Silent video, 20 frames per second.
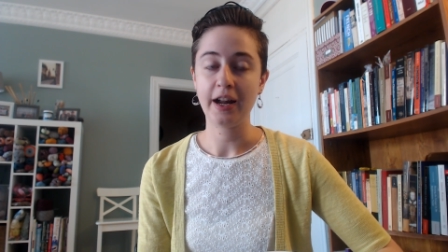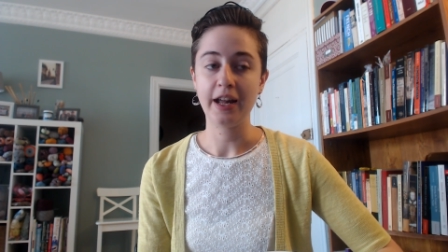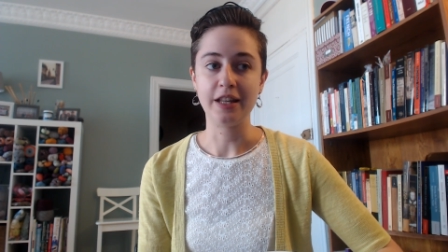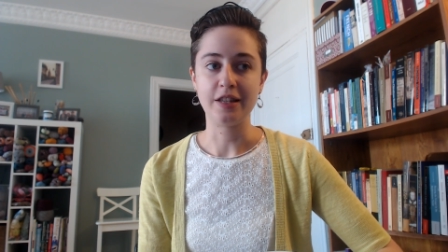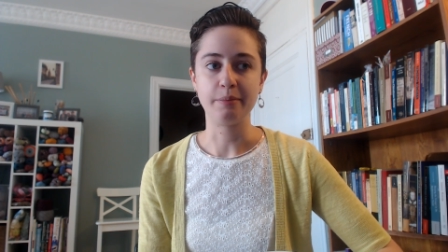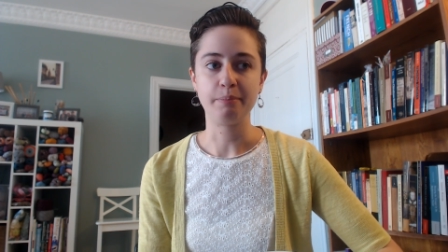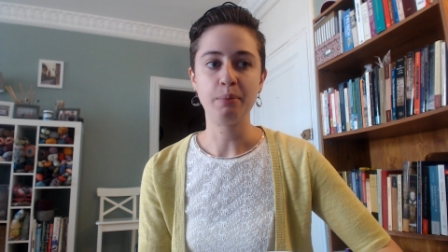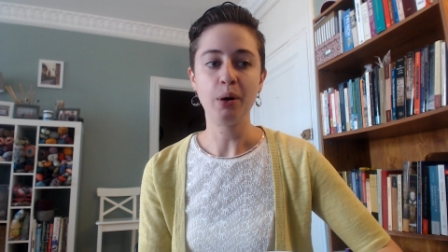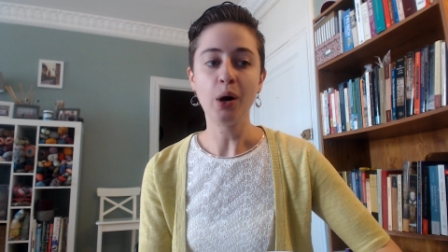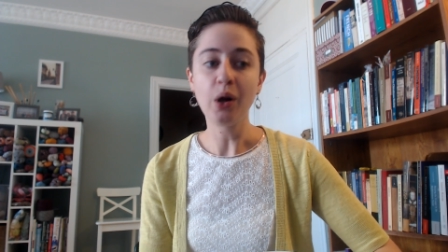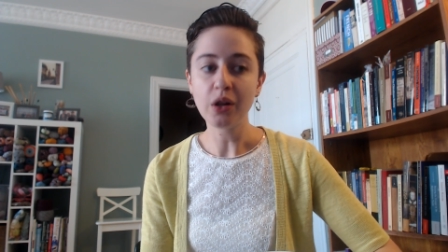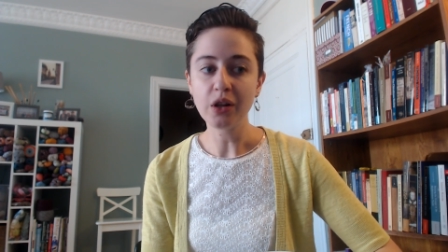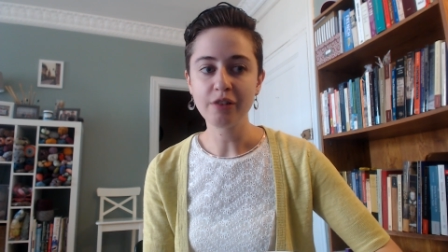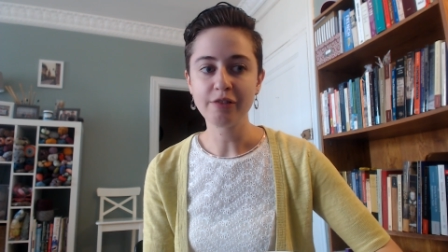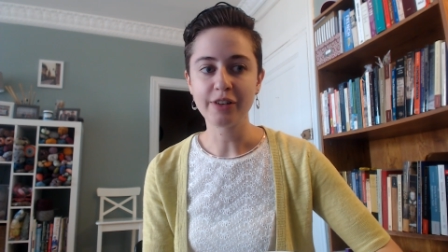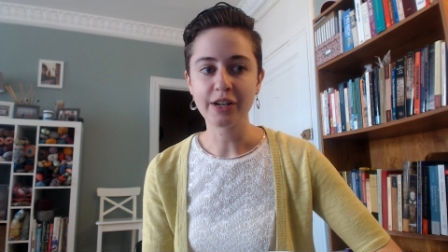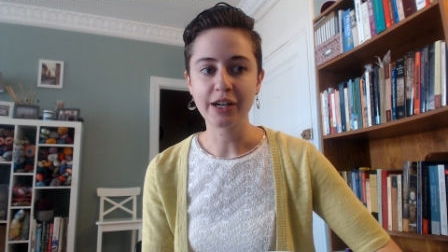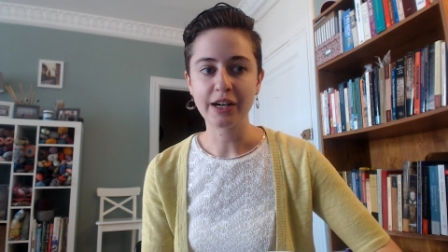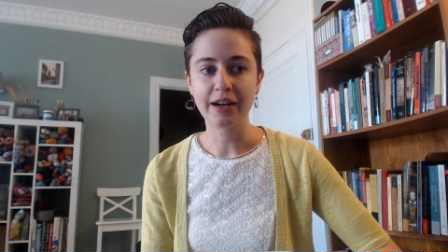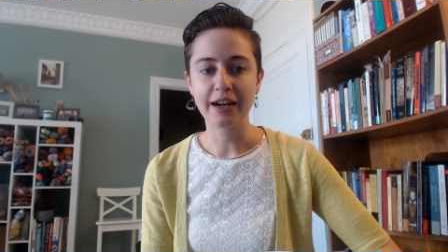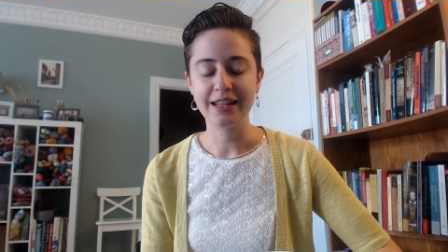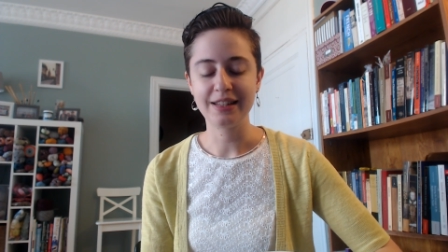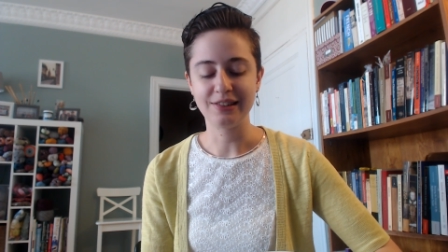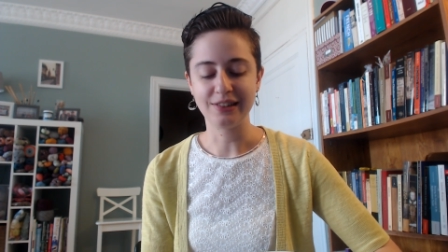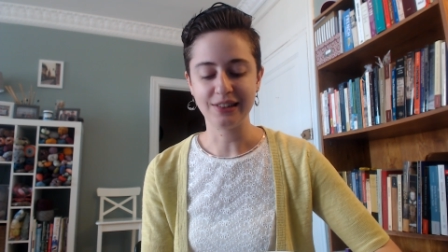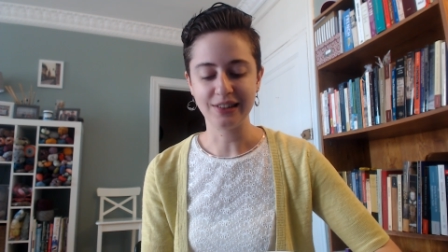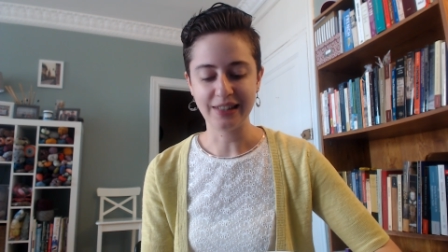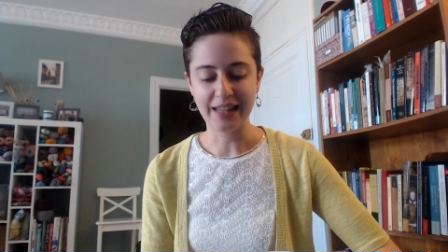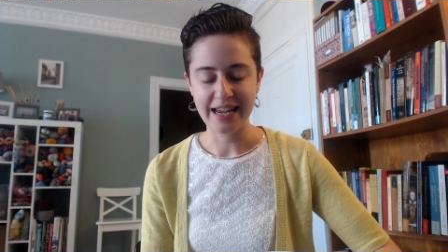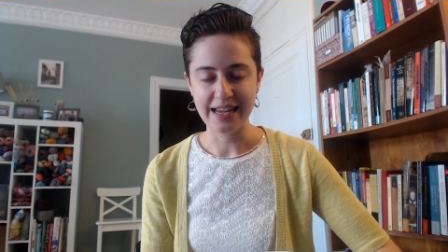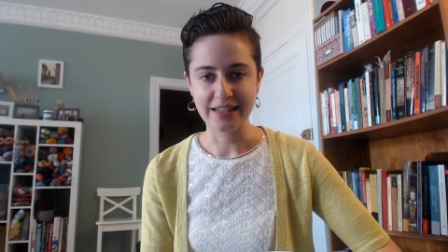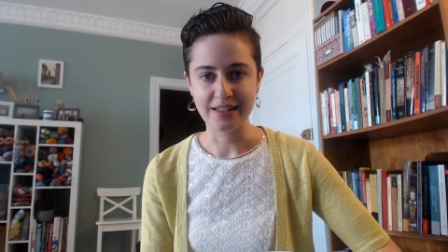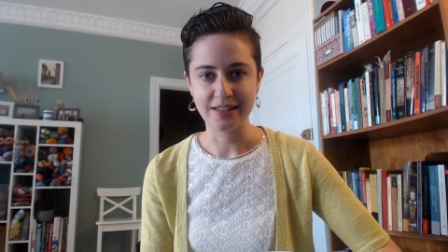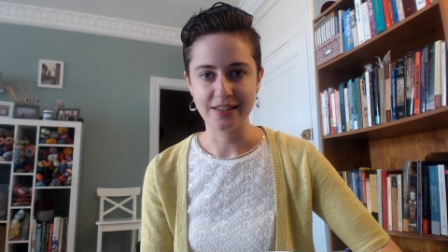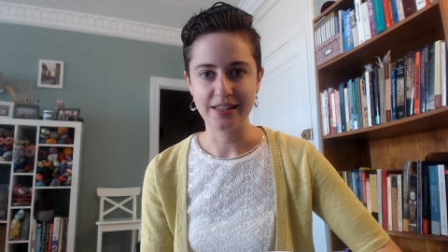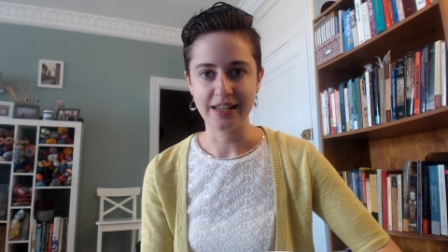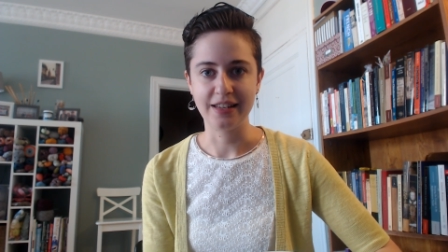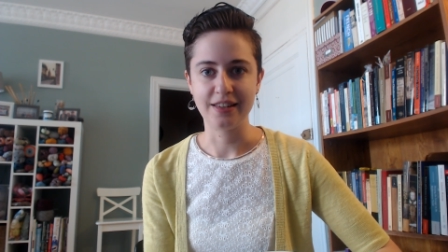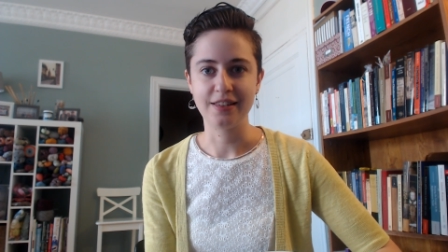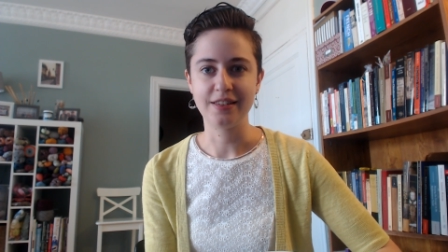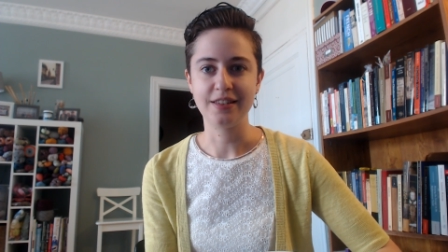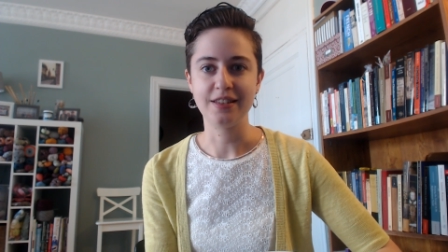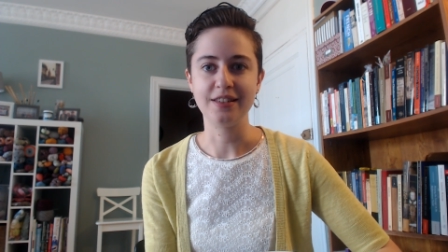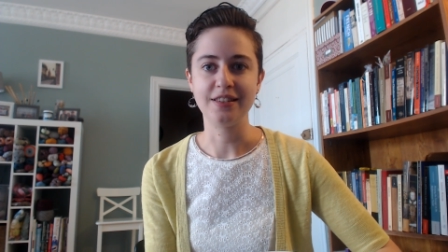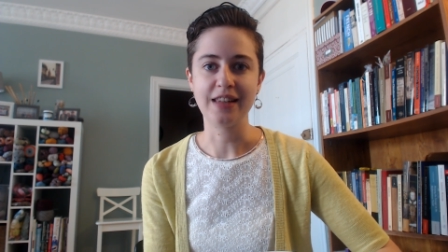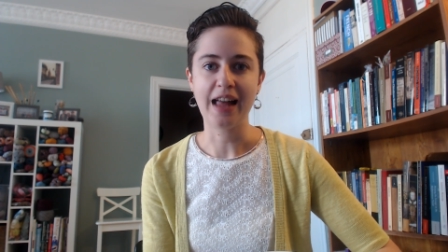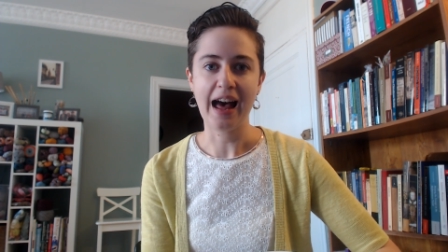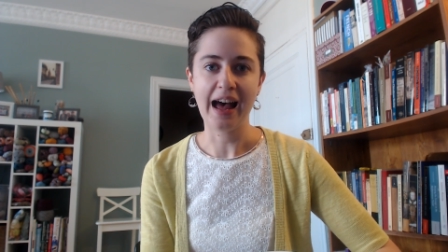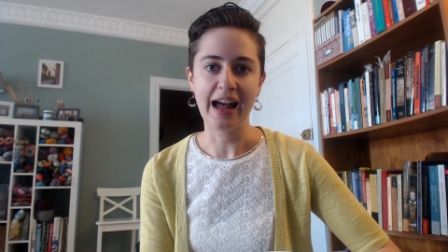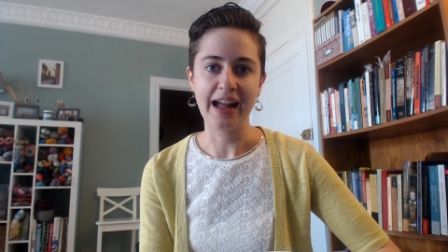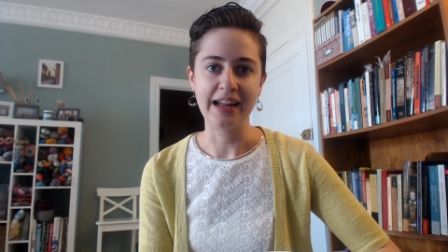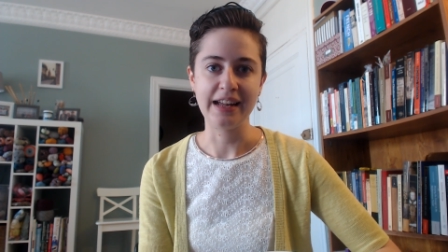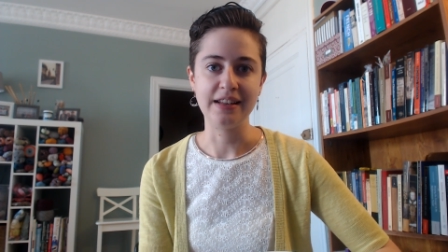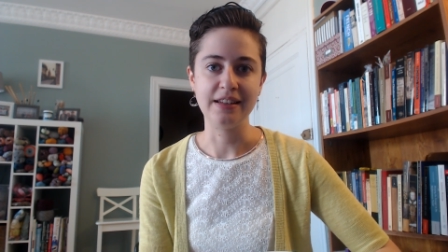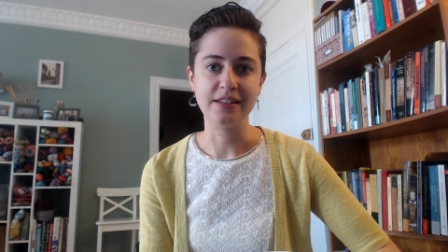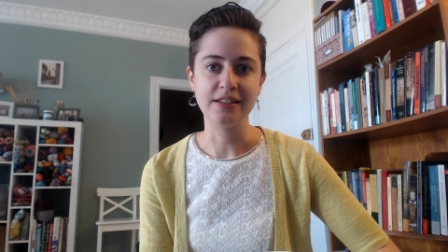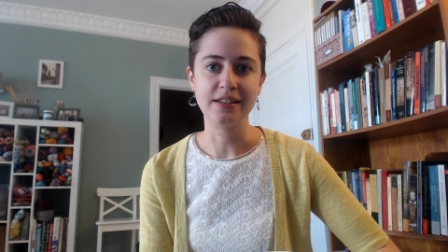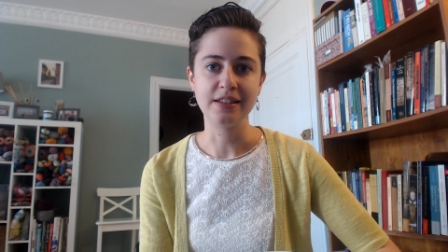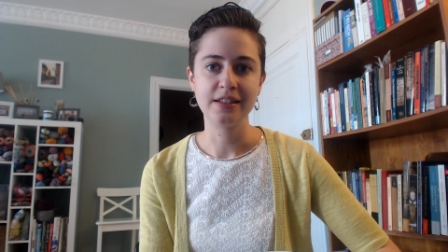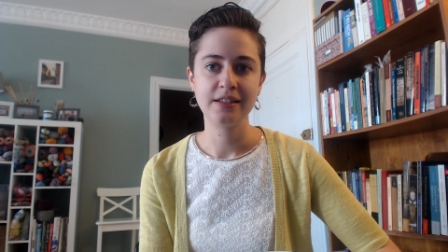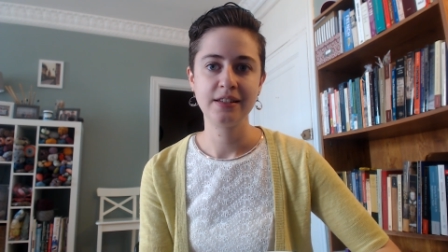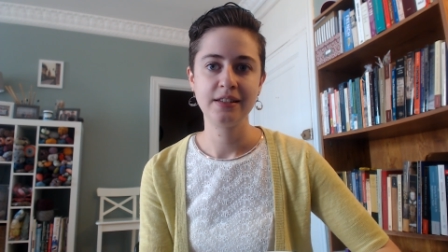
It's a pullover, it's lace, it's designed